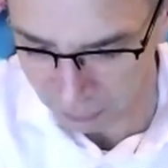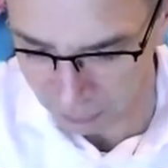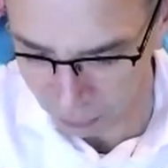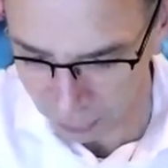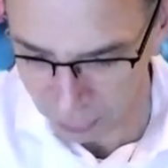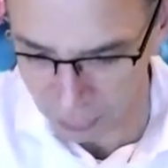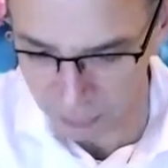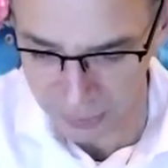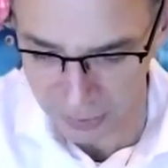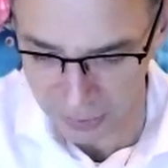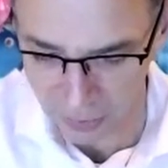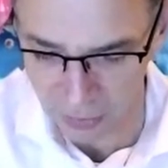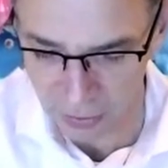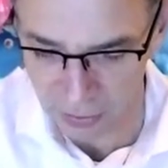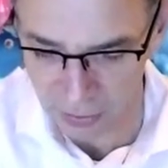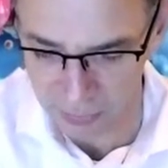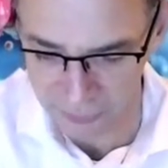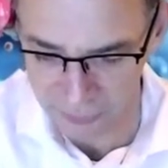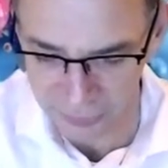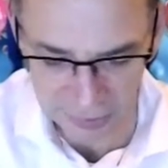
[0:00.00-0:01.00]
where we
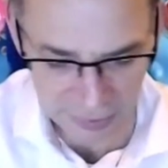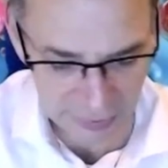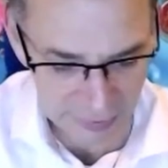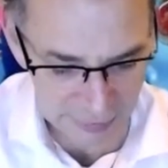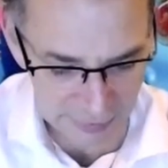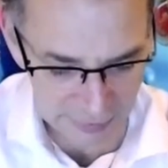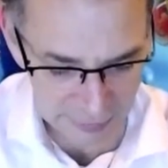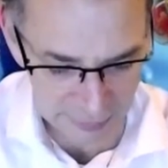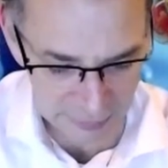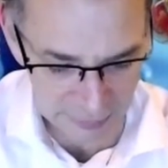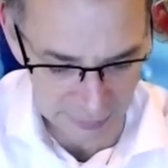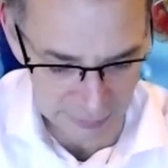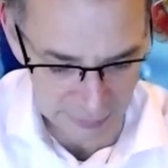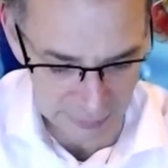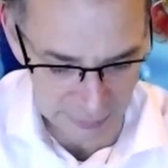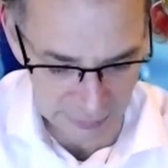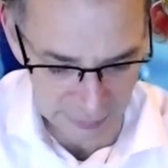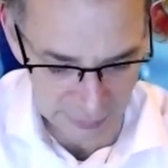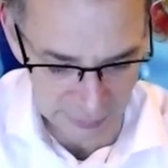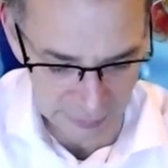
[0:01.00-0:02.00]
are with this
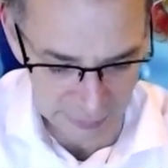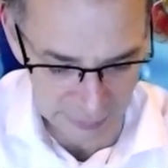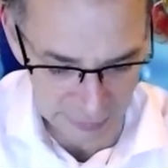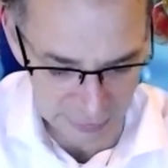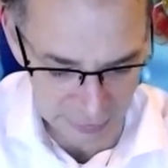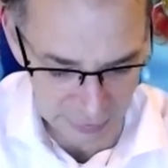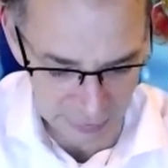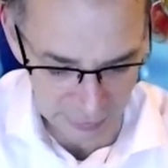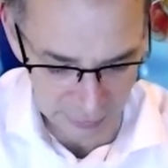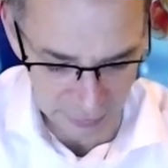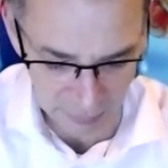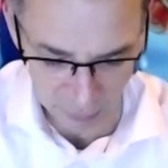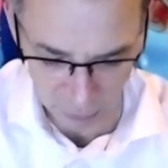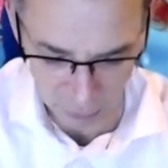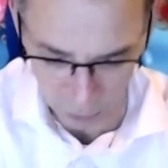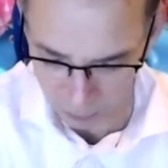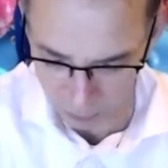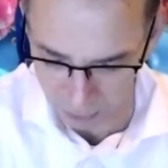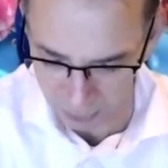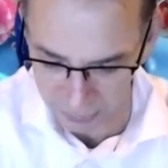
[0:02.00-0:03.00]
condition at the
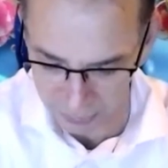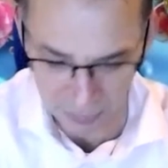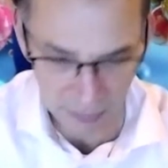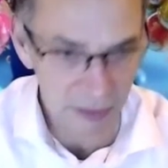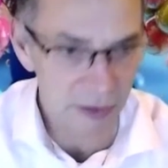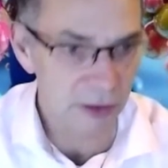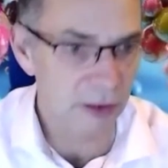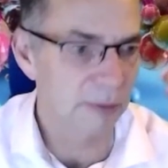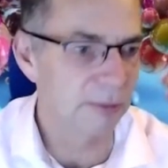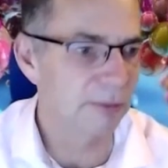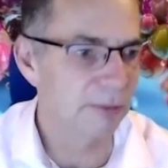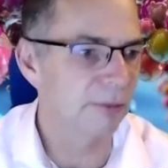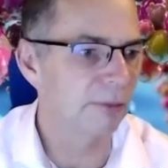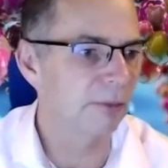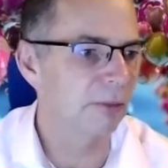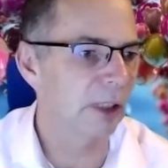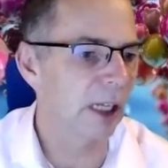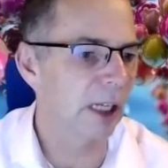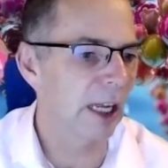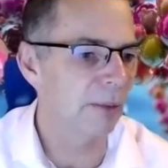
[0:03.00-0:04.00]
moment. So
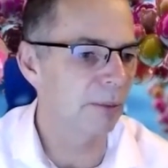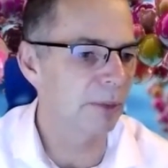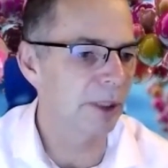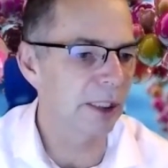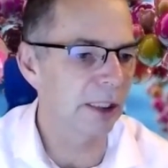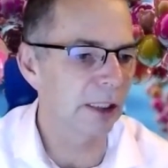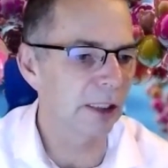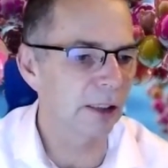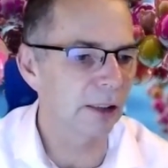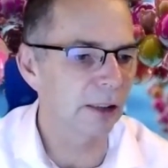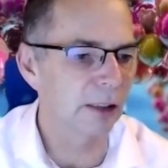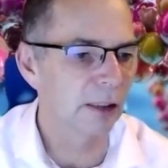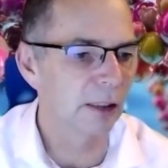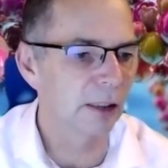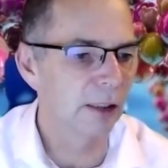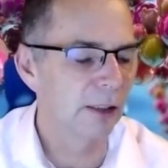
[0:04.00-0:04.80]
I'm happy to